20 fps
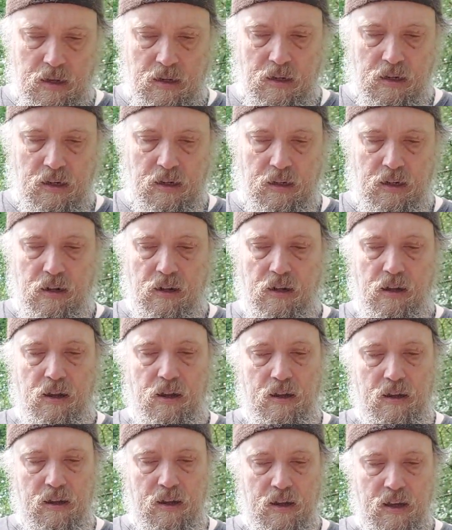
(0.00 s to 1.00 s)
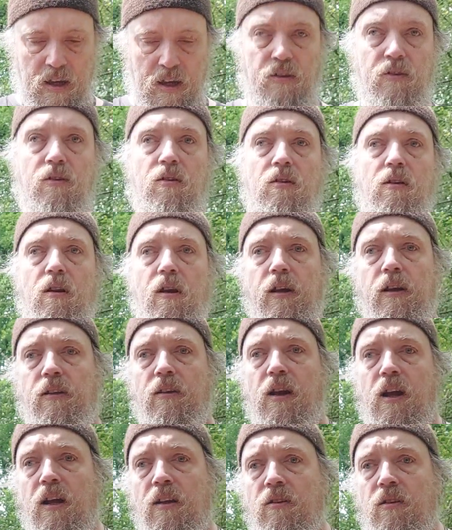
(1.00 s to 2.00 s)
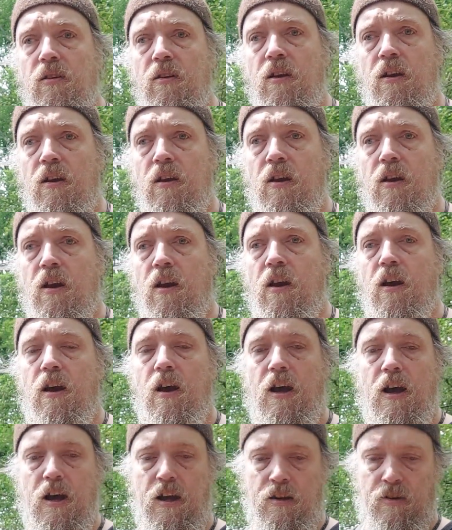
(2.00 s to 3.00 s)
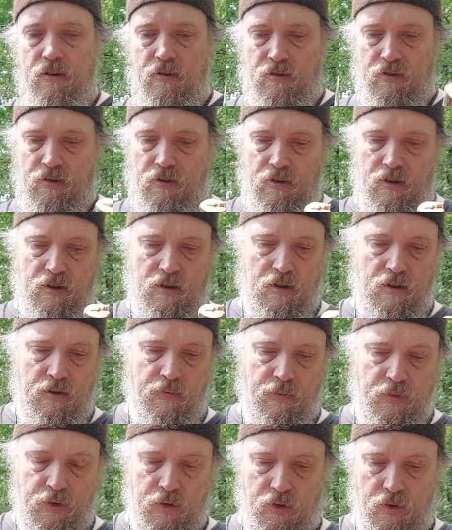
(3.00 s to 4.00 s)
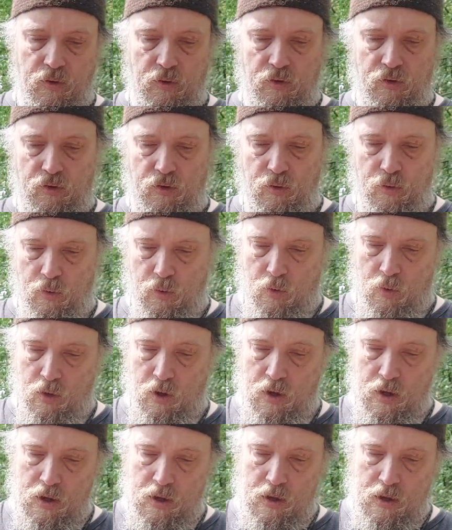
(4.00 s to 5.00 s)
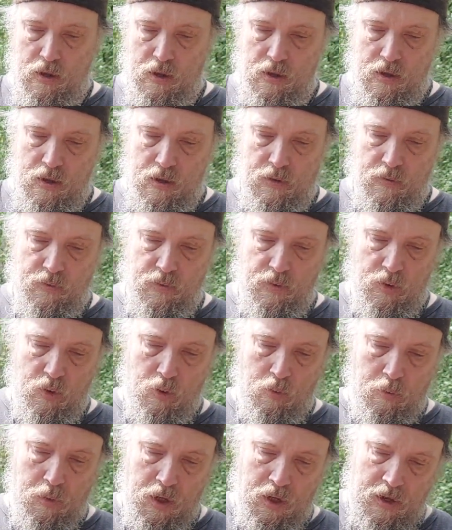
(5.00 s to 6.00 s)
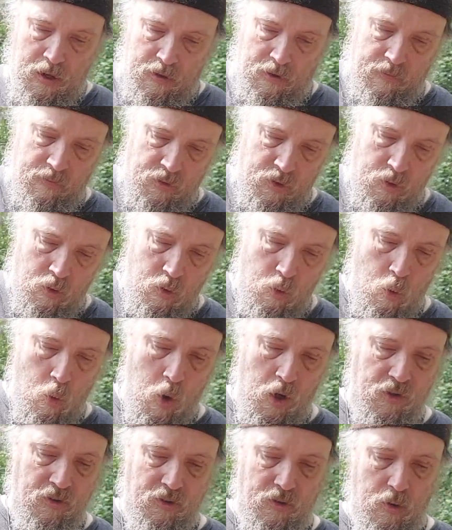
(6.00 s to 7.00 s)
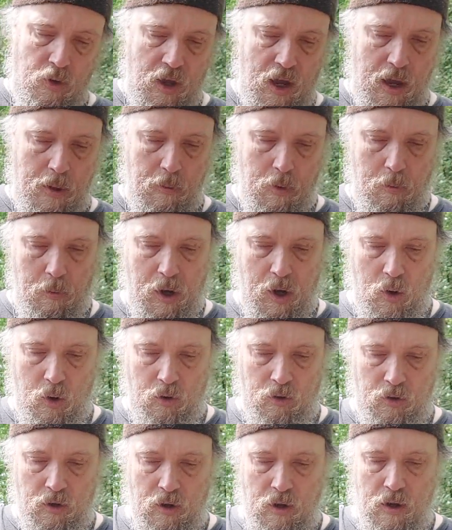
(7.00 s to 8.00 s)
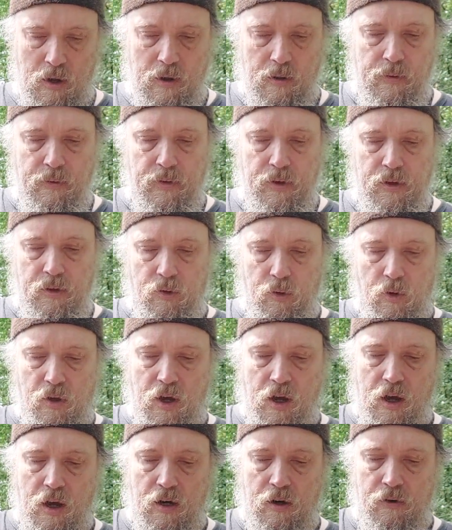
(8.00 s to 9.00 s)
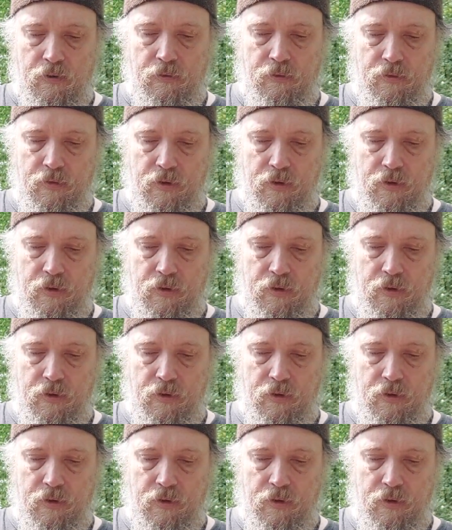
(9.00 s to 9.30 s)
little cut like that, and those who know me know what I'm about to carve,